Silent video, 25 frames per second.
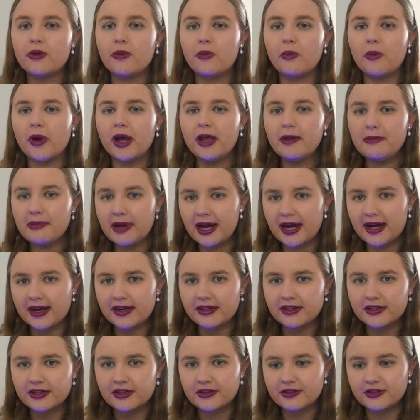way
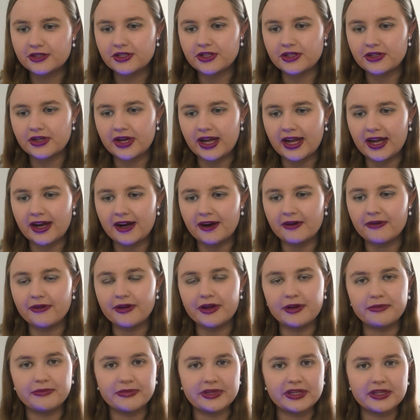back to how
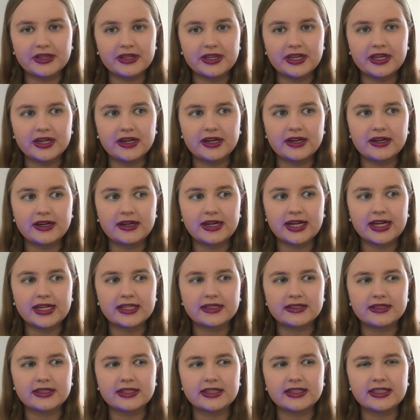Amelia
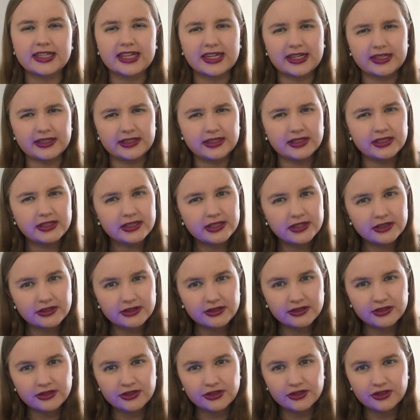has the tendency to
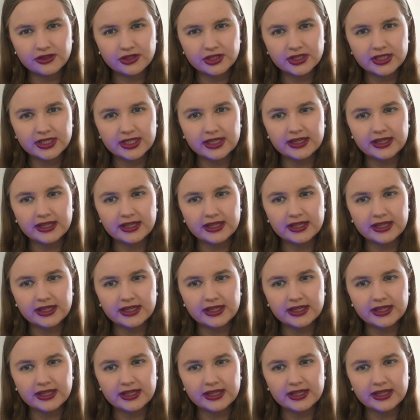distrust,